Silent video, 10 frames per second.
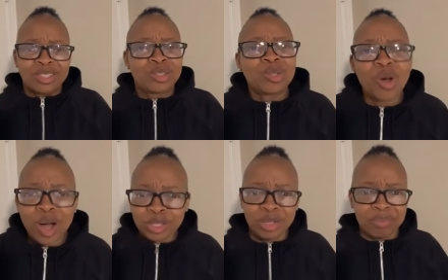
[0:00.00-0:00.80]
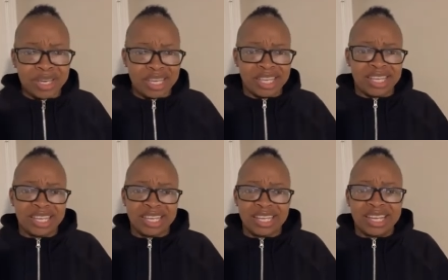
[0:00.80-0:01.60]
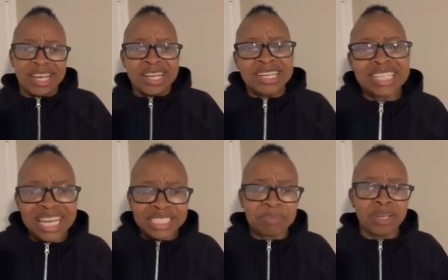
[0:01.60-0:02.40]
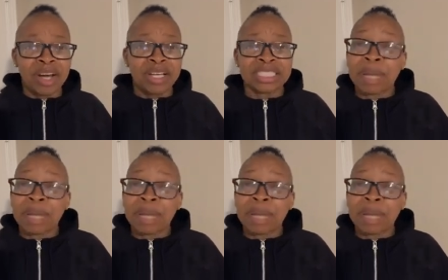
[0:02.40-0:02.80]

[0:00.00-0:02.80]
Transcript: Talk to me. Let's be honest.